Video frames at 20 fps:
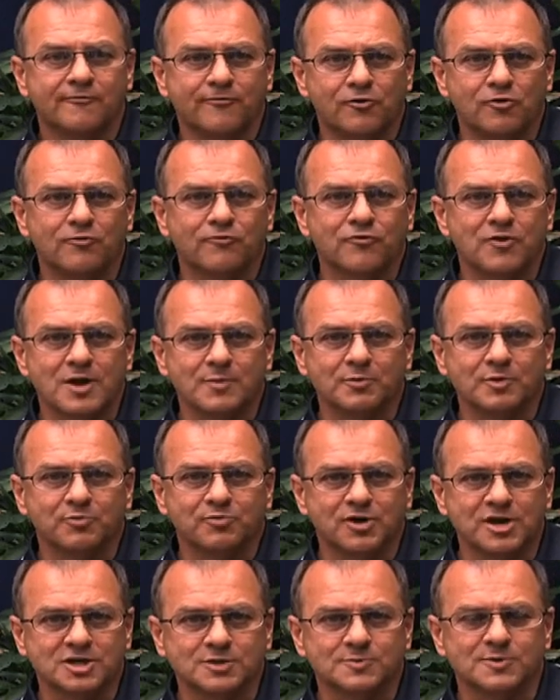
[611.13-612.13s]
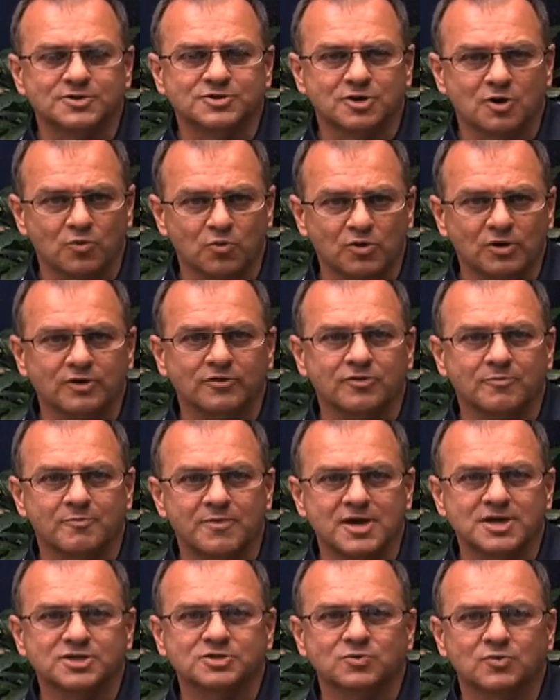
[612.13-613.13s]
Full frame replacements are really the
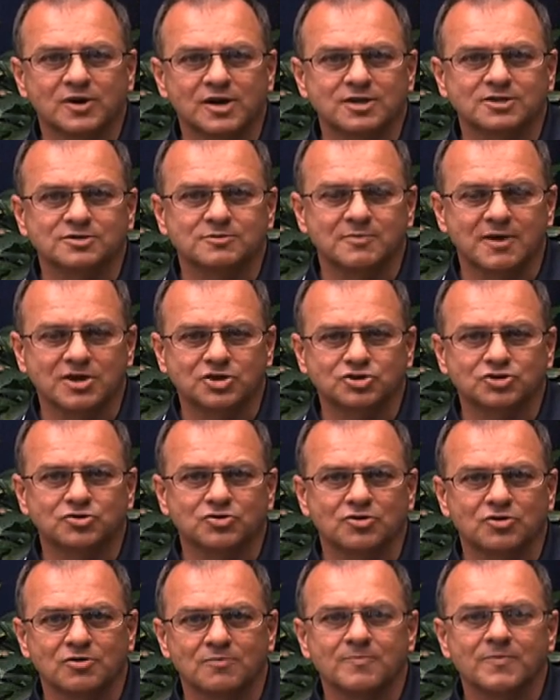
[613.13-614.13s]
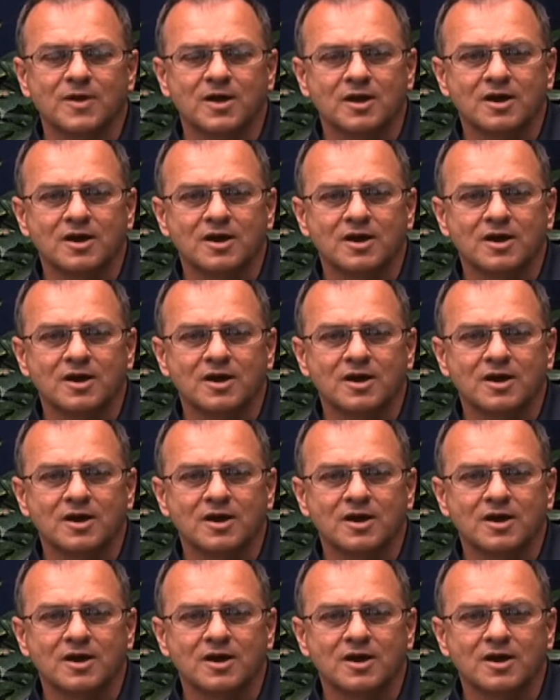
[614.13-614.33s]
best way to make sure,